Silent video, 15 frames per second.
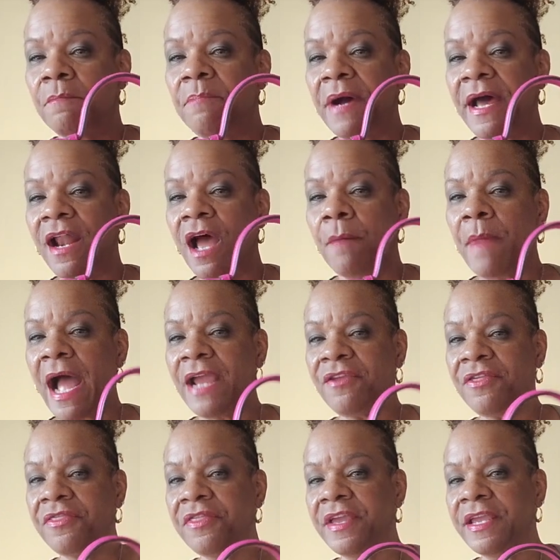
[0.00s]
But
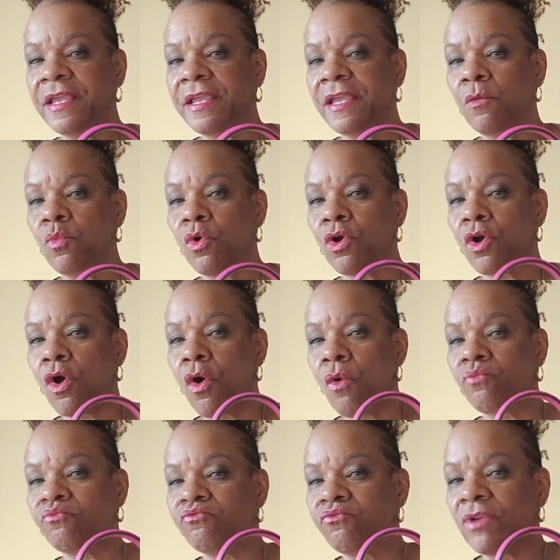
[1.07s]
I think it will
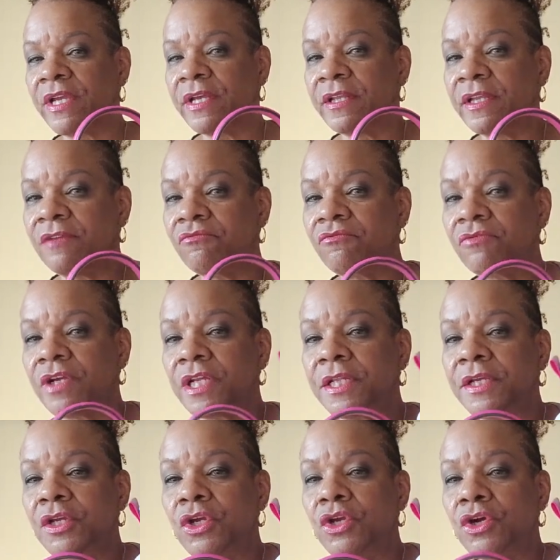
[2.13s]
go really,
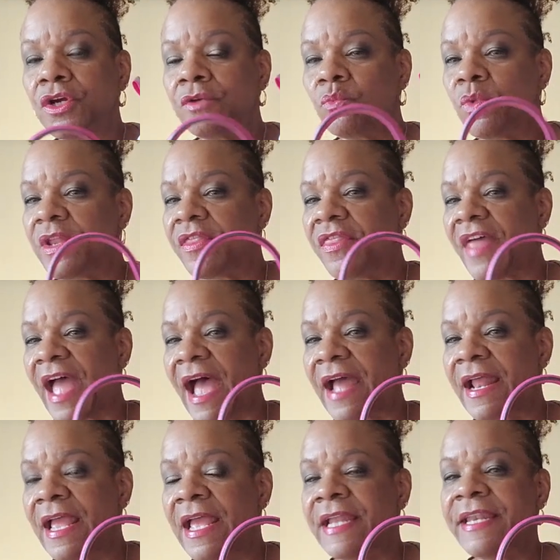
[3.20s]
really good with that.